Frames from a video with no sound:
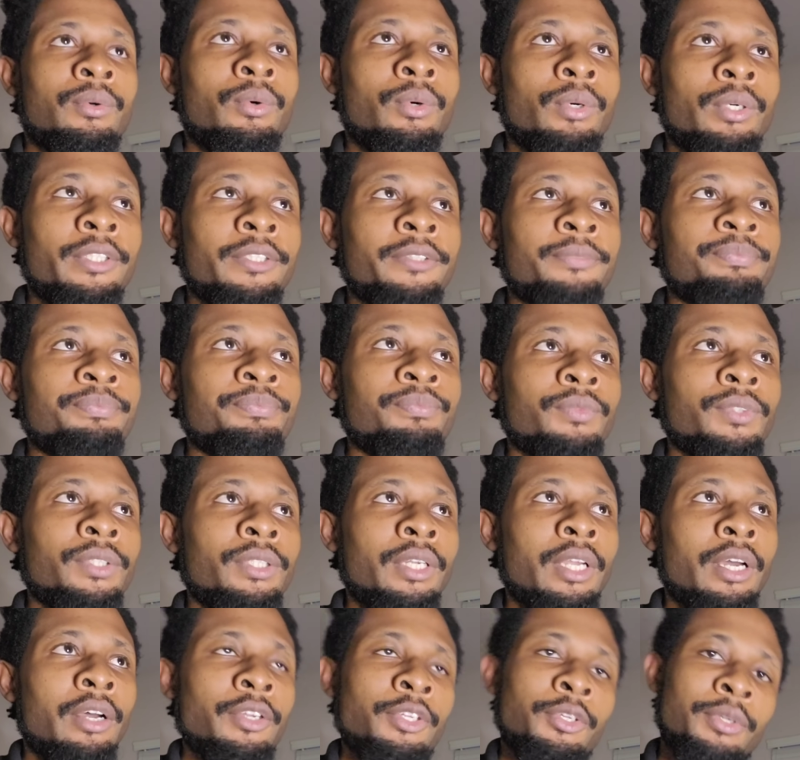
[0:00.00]
or
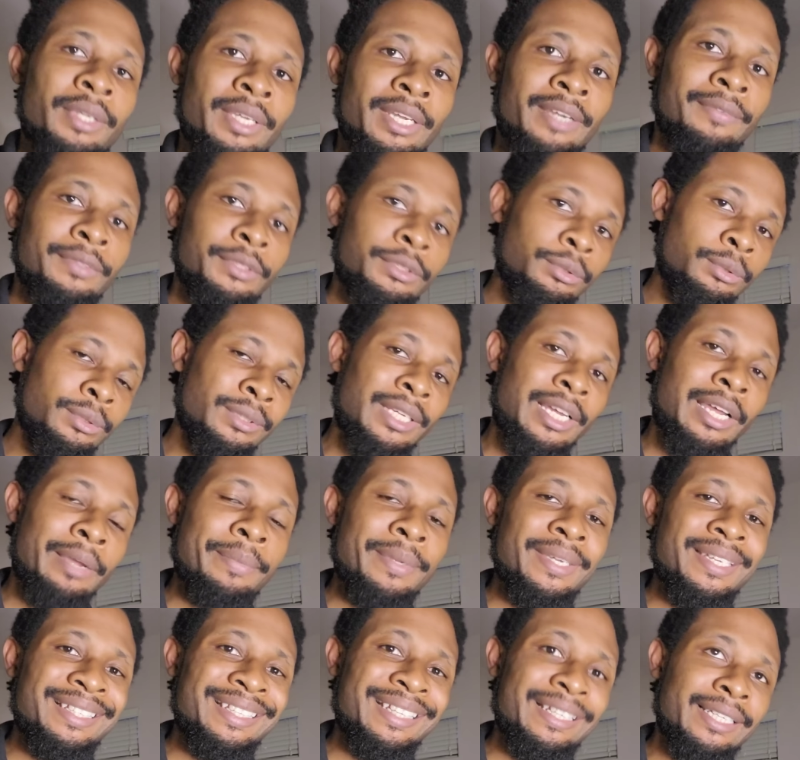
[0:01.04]
you know, you can have a
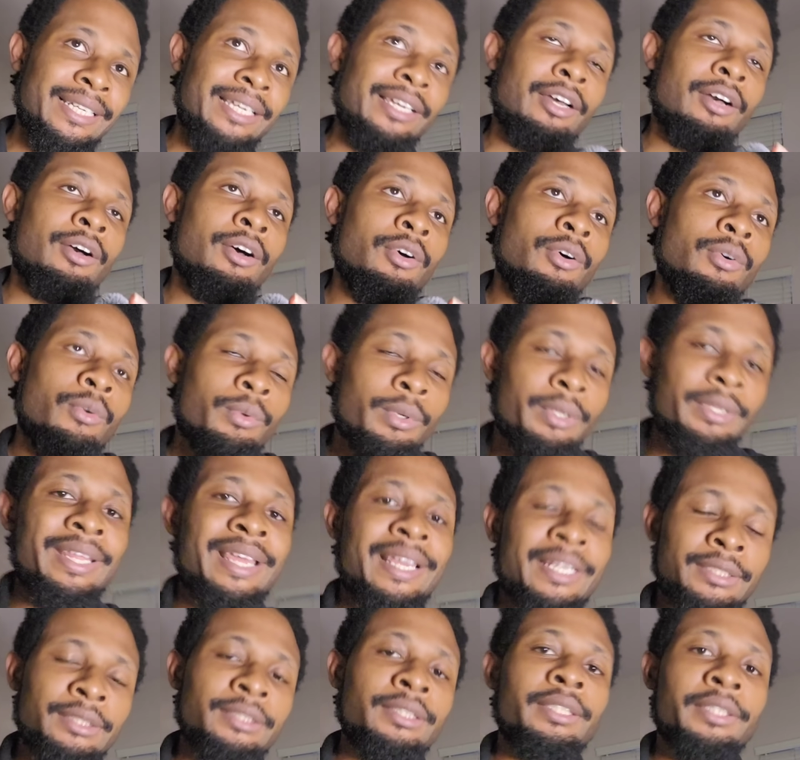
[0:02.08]
tsunami and they're like, oh, well,
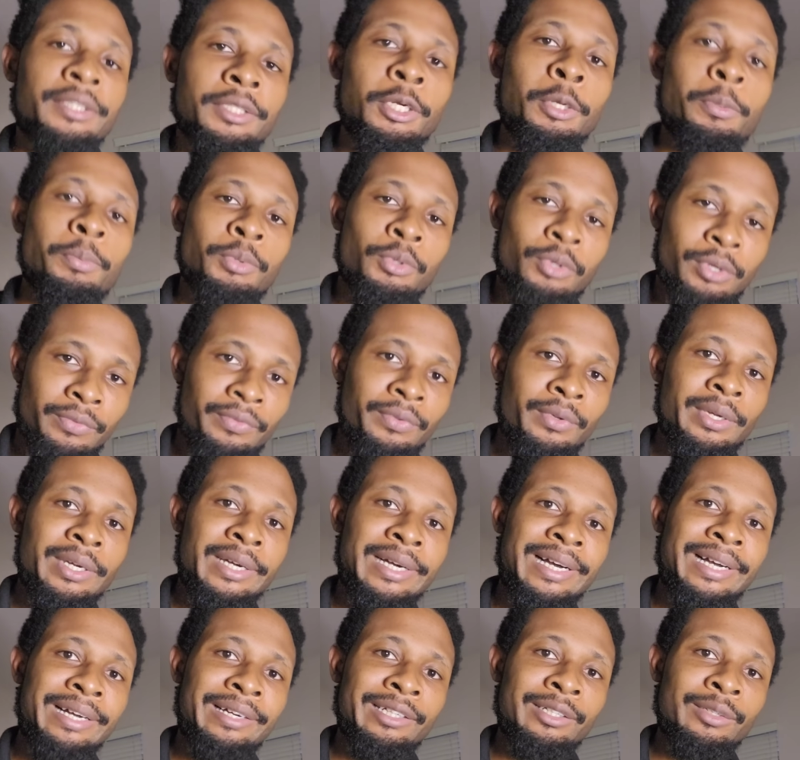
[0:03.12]
that's going to help you if you're
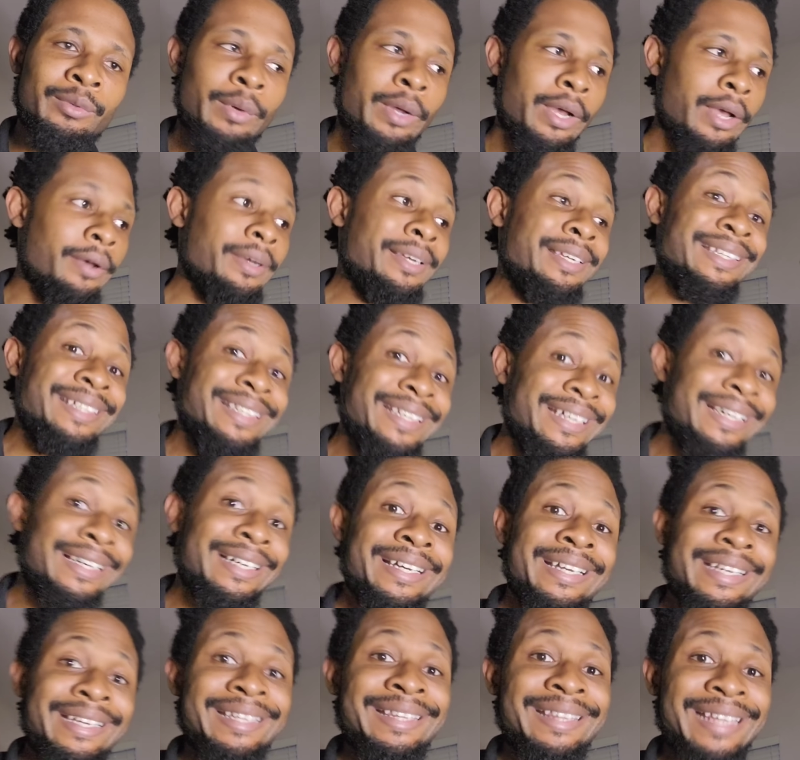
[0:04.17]
at higher ground.
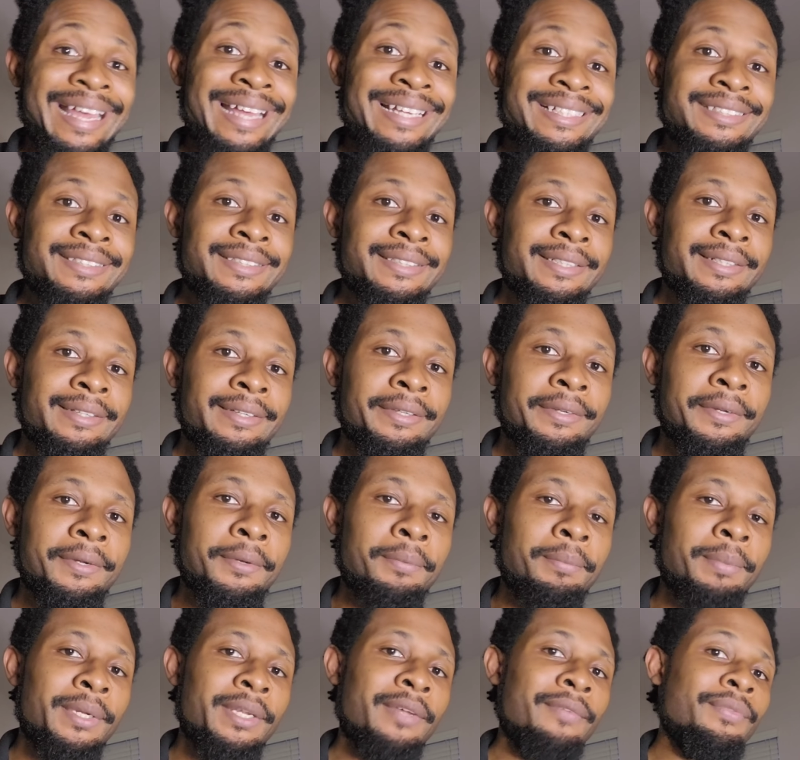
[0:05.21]
Yeah, in that
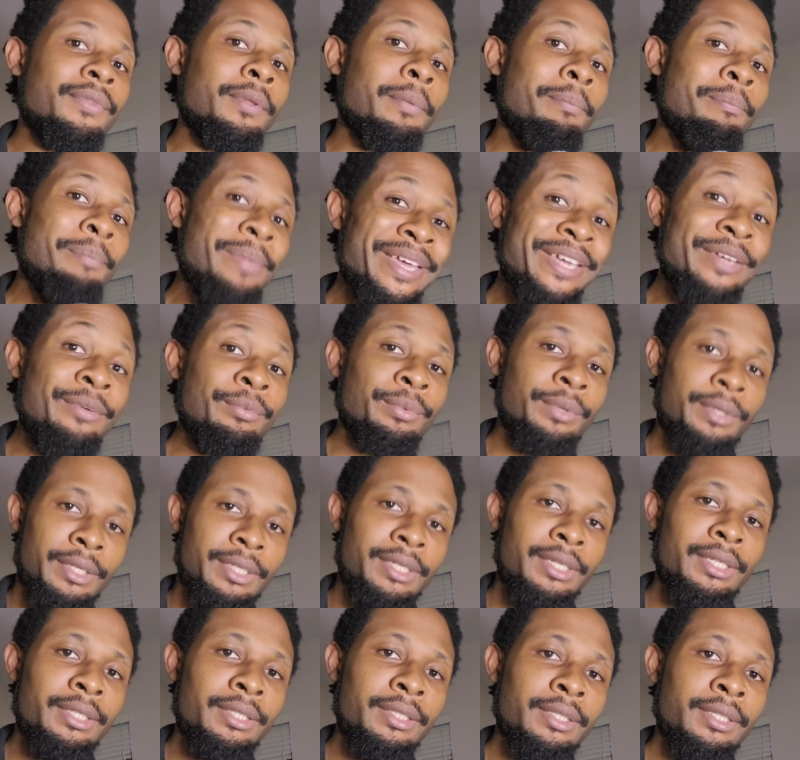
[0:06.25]
scenario. But if the big one
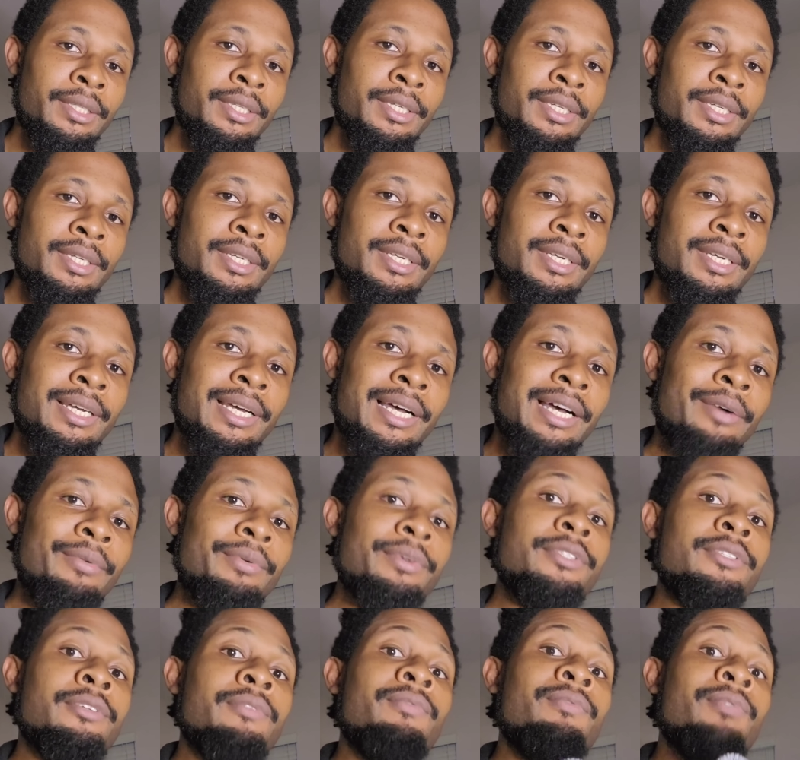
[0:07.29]
hit,
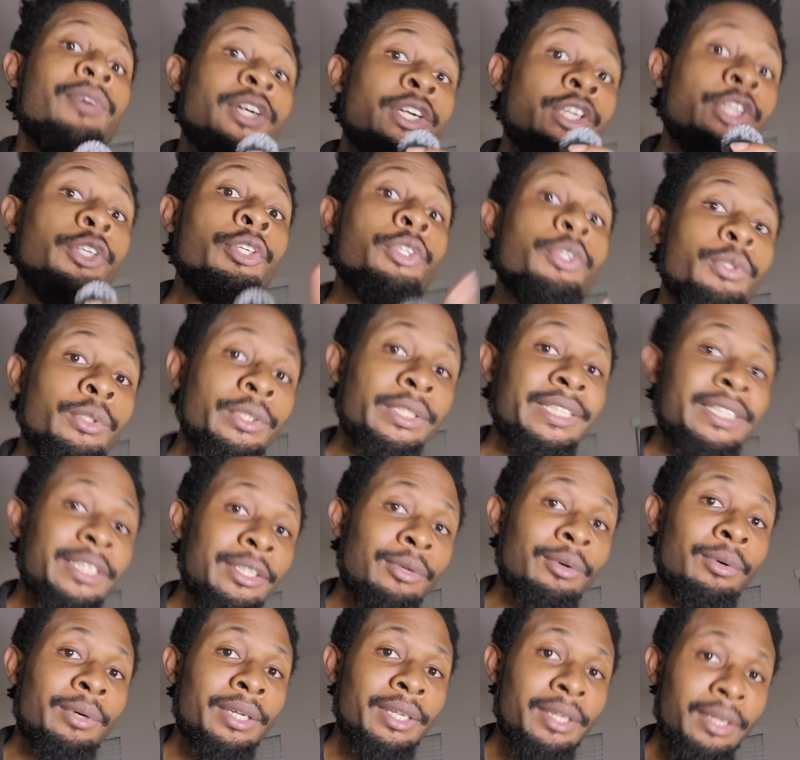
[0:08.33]
how is vertically
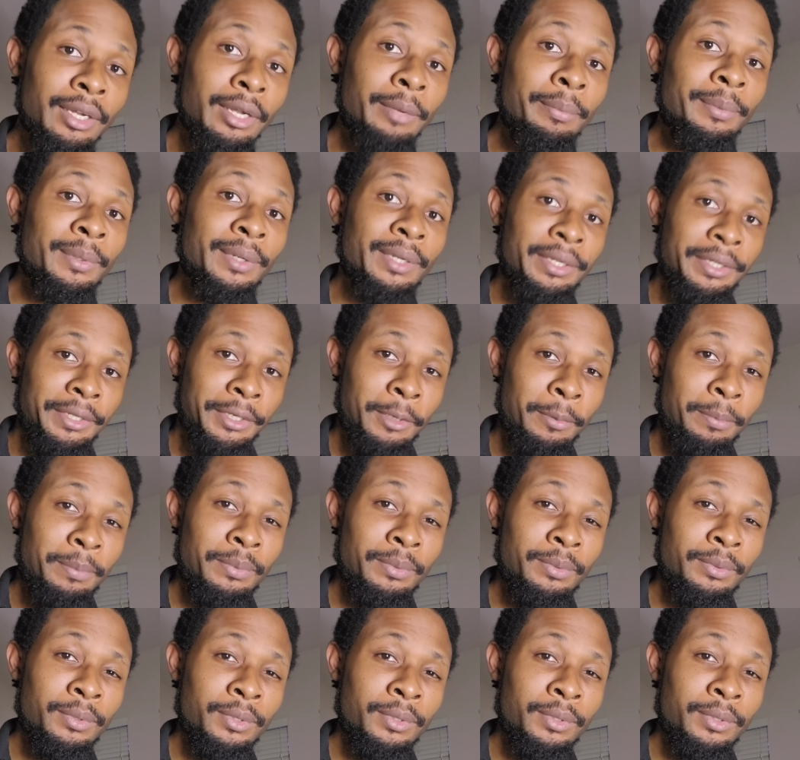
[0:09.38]
going up going to help